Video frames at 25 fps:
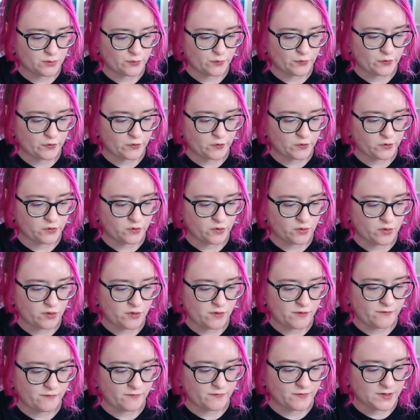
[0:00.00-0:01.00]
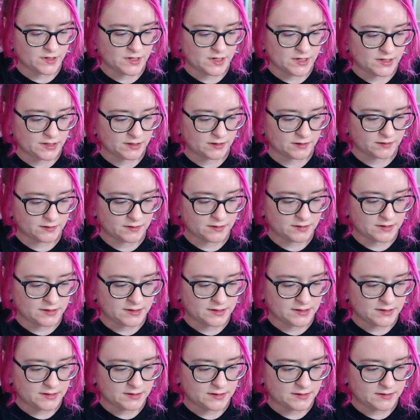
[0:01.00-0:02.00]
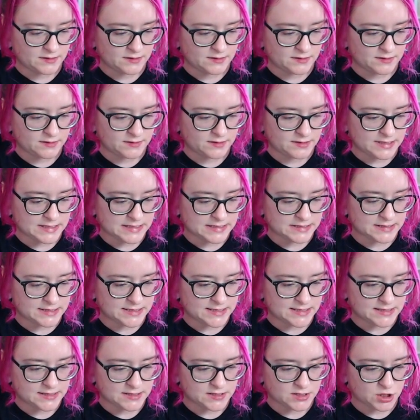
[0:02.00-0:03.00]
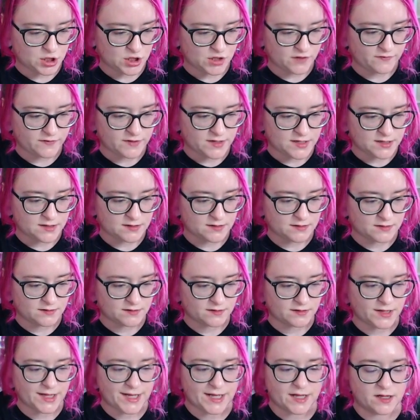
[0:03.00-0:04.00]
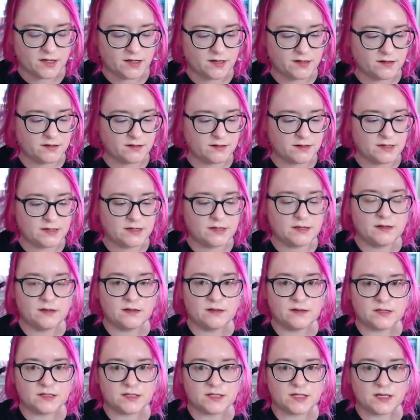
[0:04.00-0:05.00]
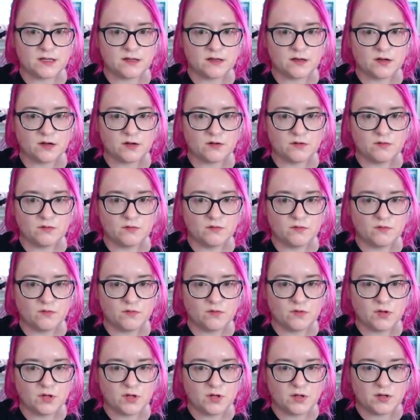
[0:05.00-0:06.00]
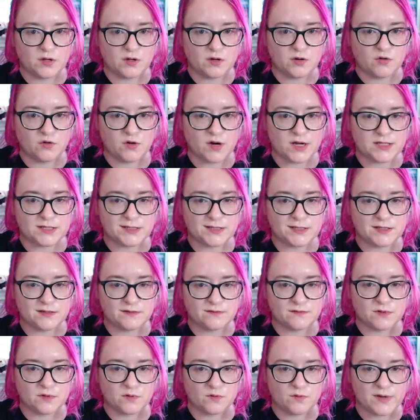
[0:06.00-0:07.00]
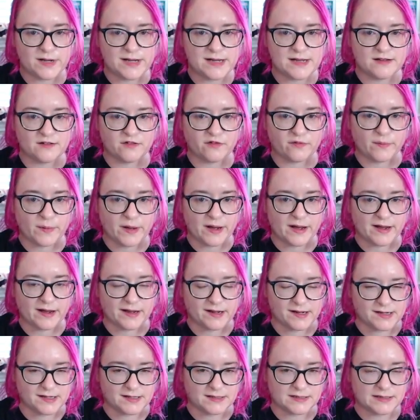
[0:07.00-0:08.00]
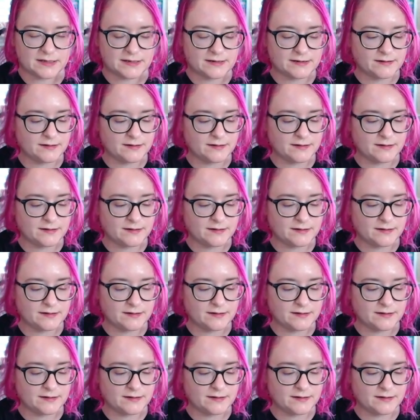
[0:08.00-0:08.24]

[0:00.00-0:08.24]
surfing. Is he surfing? Like, there's like a crest of the wave behind.